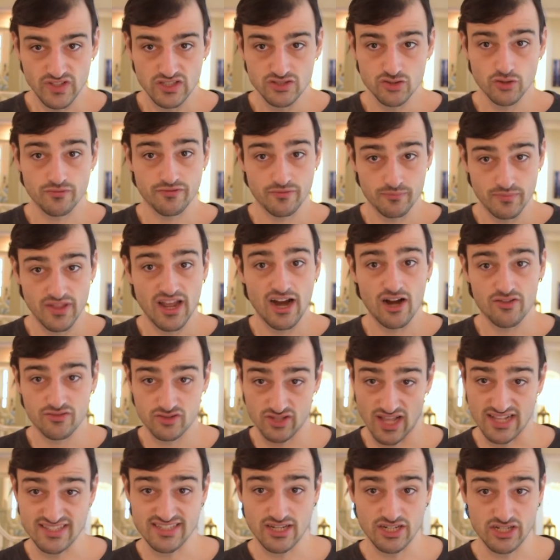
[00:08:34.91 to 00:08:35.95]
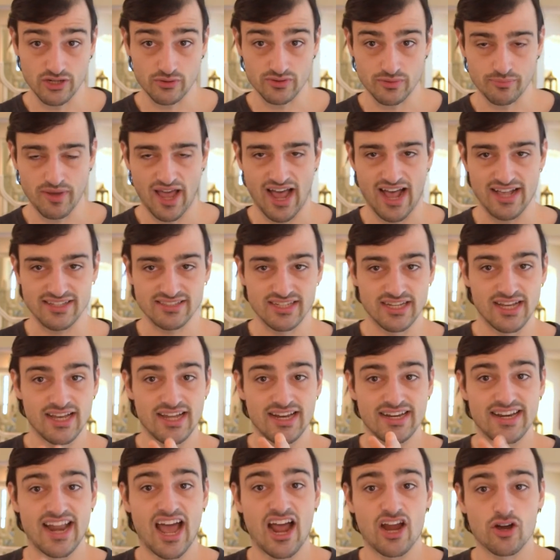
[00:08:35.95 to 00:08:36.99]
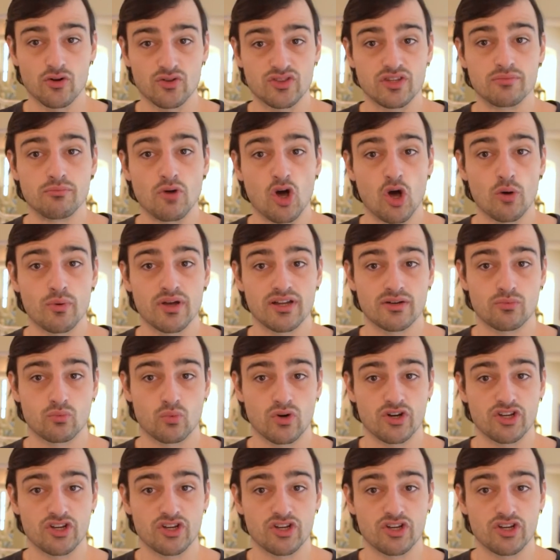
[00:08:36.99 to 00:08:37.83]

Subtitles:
So from there, that's how you deal with the past. Now you're in the moment.